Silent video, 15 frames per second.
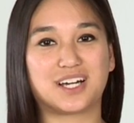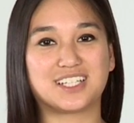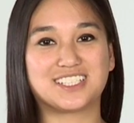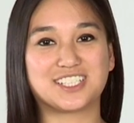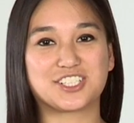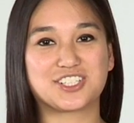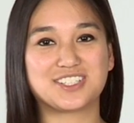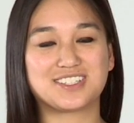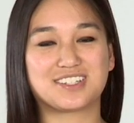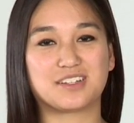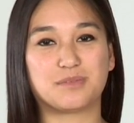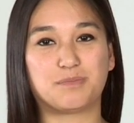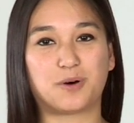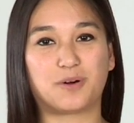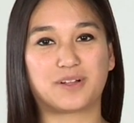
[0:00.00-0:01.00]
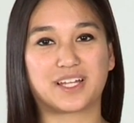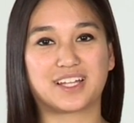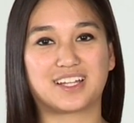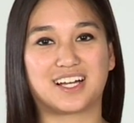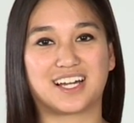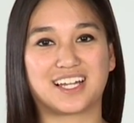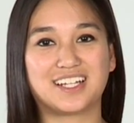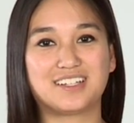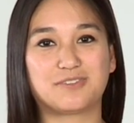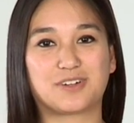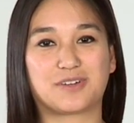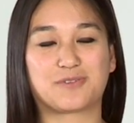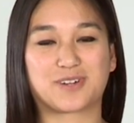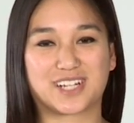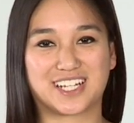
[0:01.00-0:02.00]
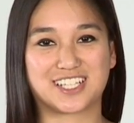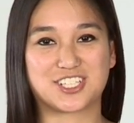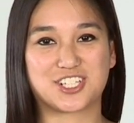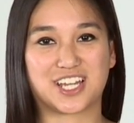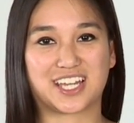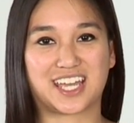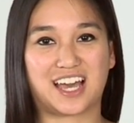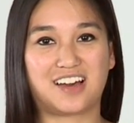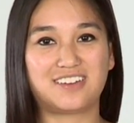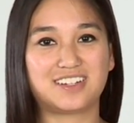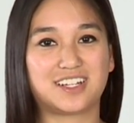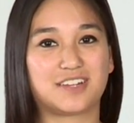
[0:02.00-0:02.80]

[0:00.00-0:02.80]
addition to the Bolle line that we're going to check out.